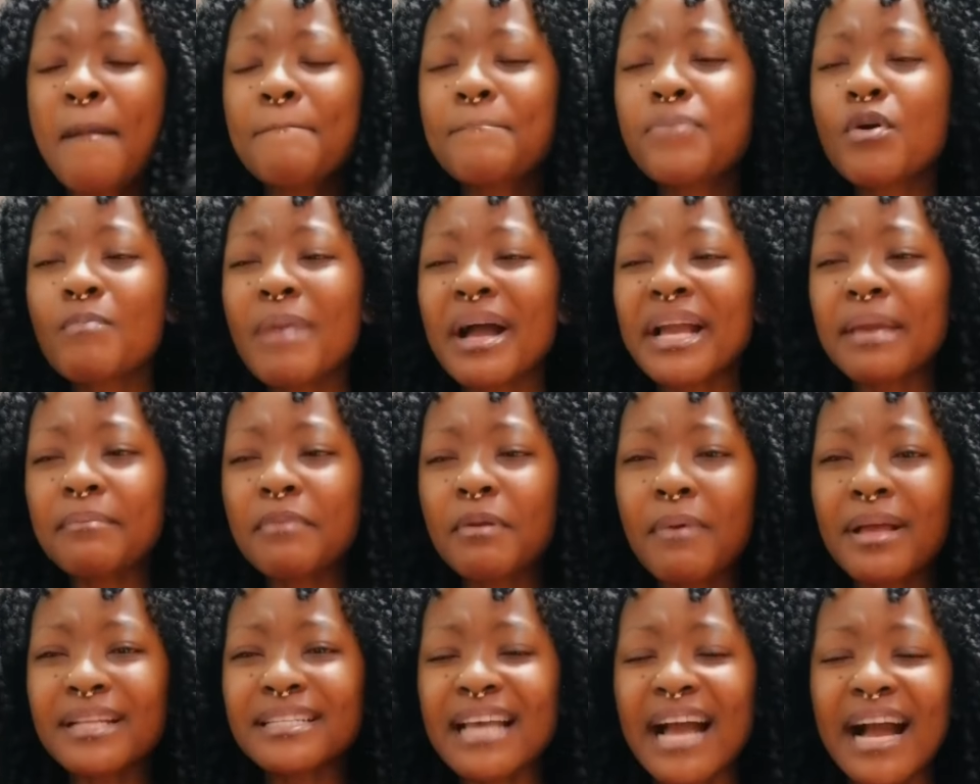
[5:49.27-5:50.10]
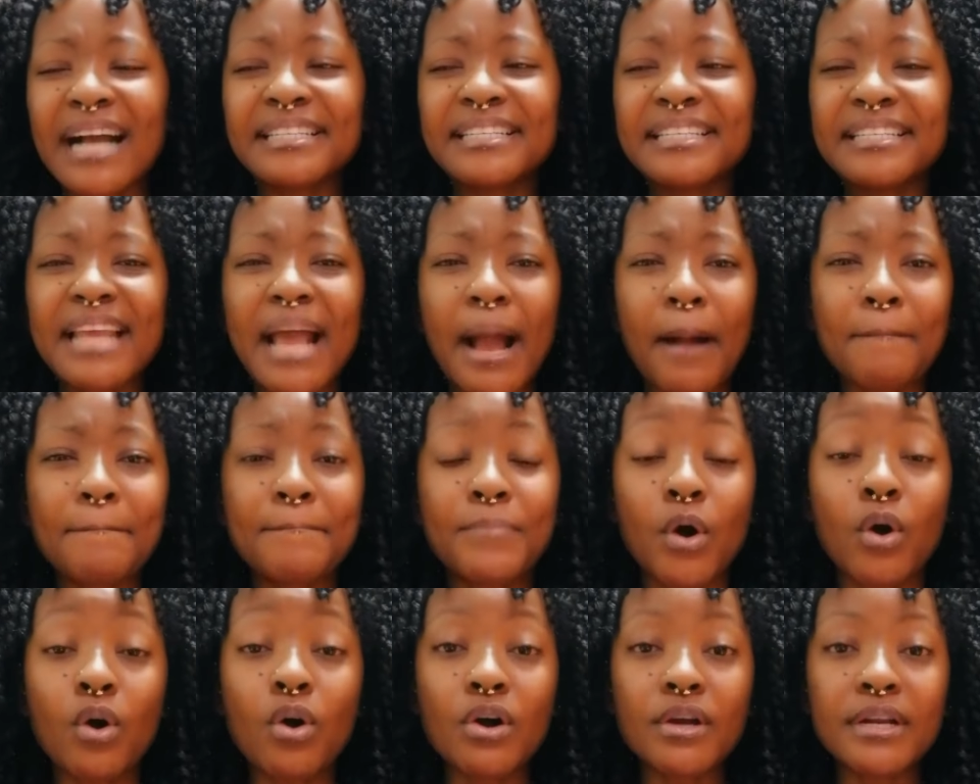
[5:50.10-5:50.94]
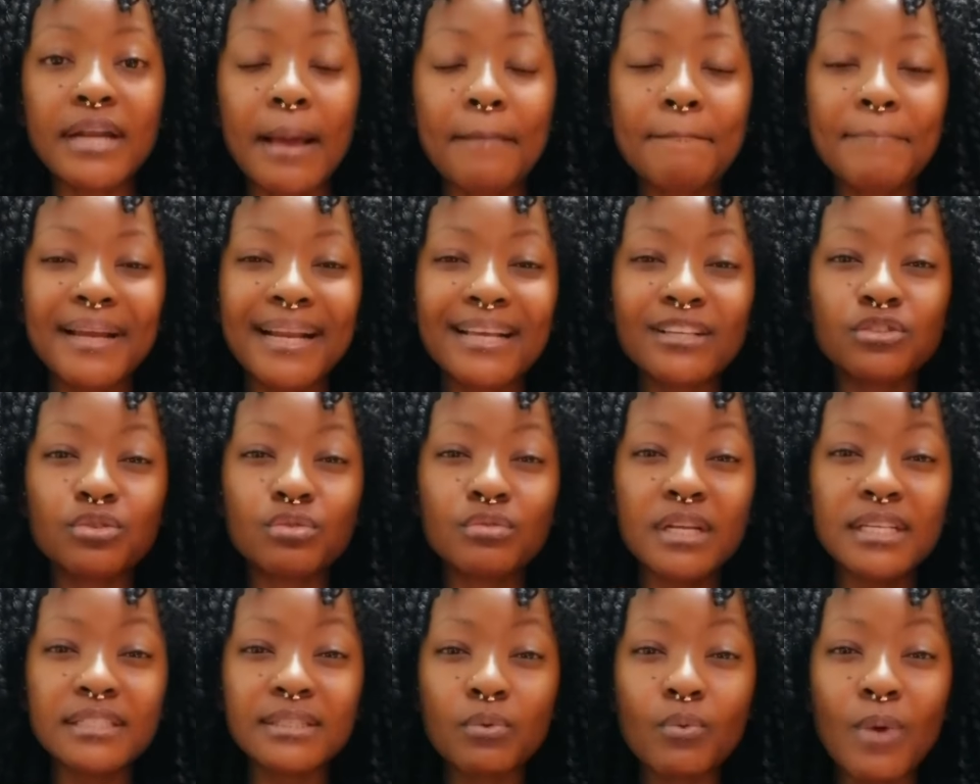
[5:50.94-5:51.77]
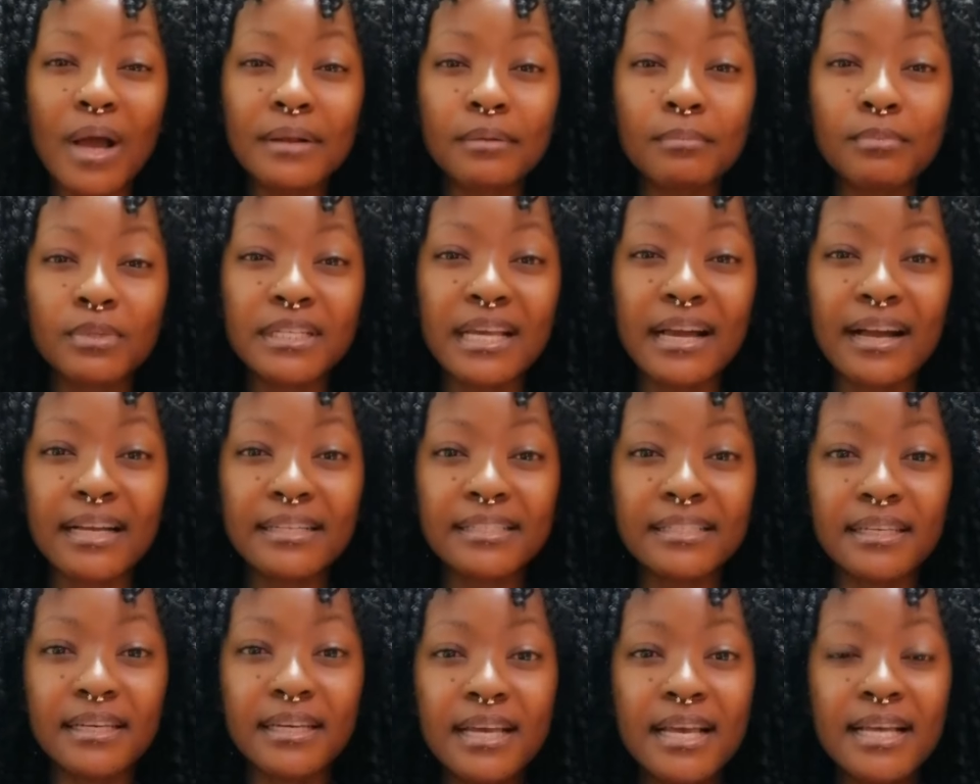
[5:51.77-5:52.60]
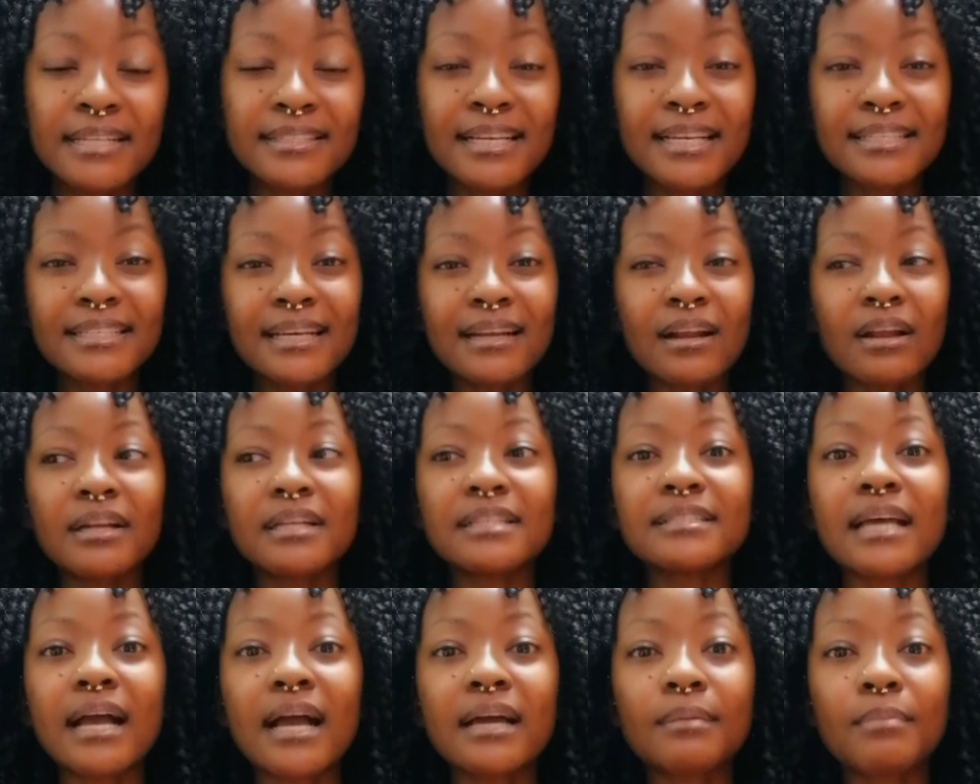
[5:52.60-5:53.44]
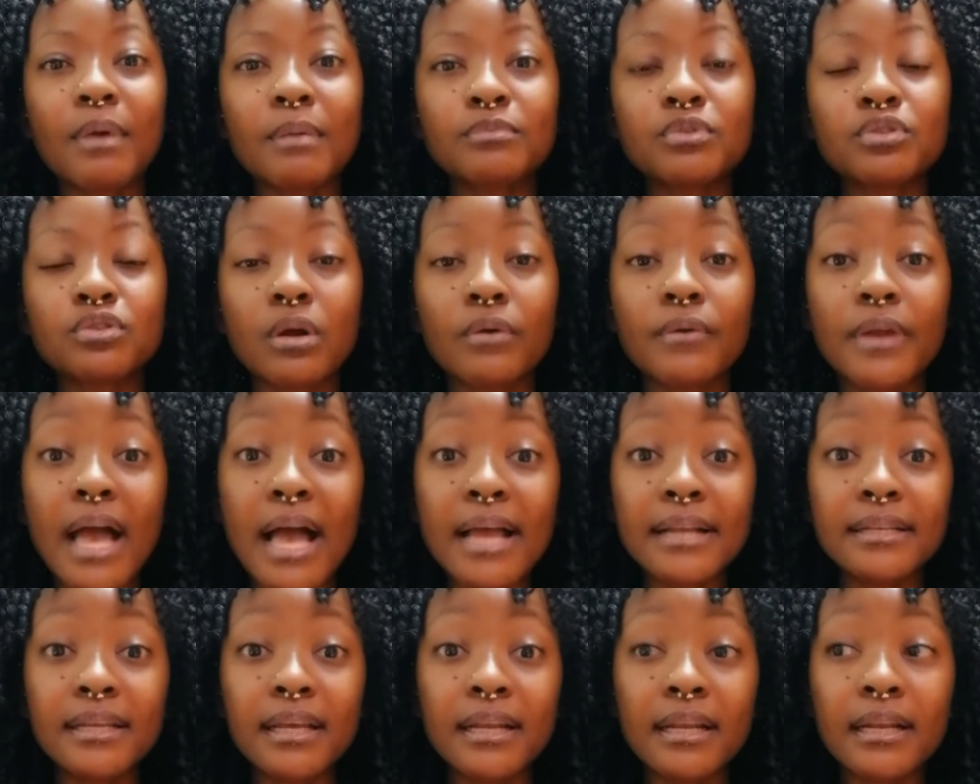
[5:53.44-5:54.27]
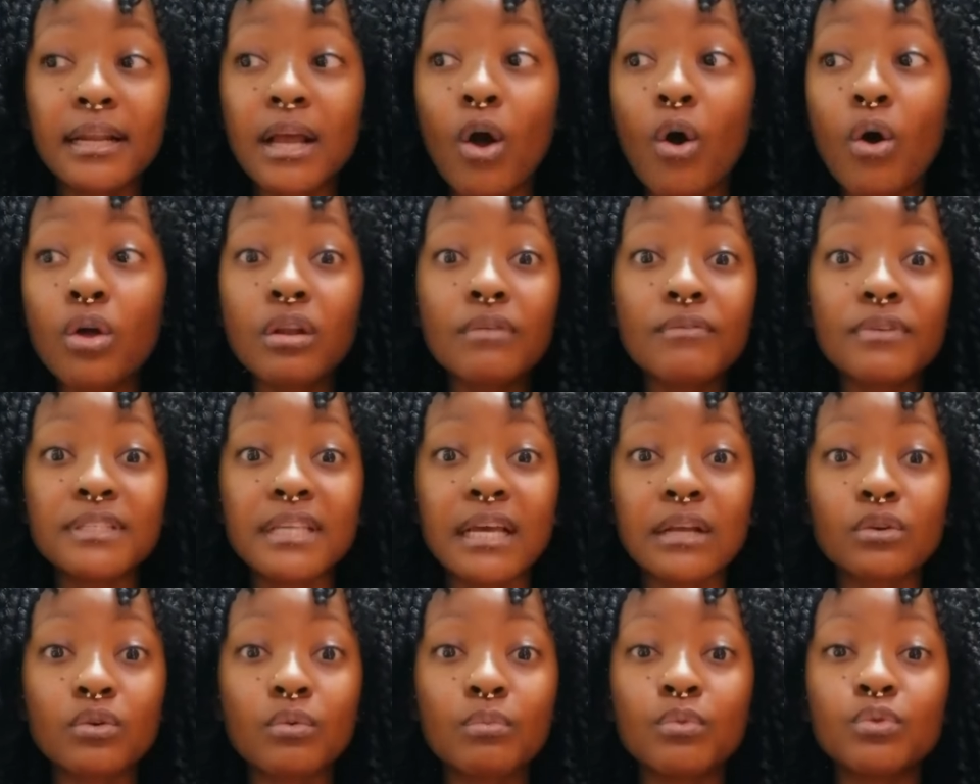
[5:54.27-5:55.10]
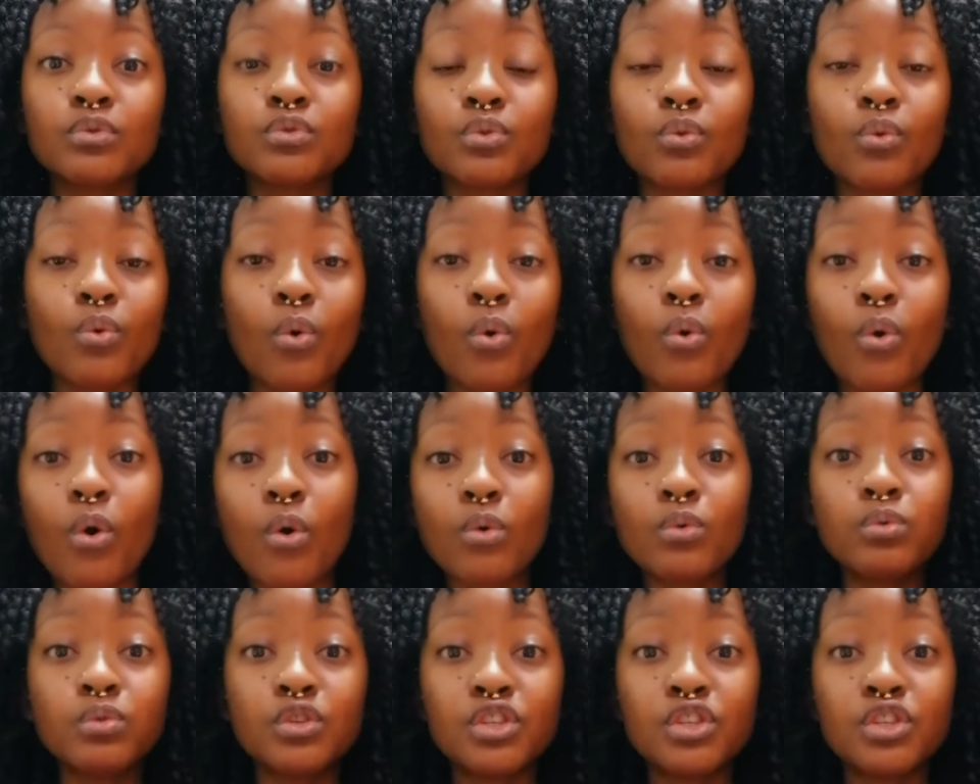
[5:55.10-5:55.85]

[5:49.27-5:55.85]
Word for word: phuma ke me bathakating yang bora but as soon as one mothakati turns around and is like karabo i'm sorry i did it all of a sudden umuntu oh,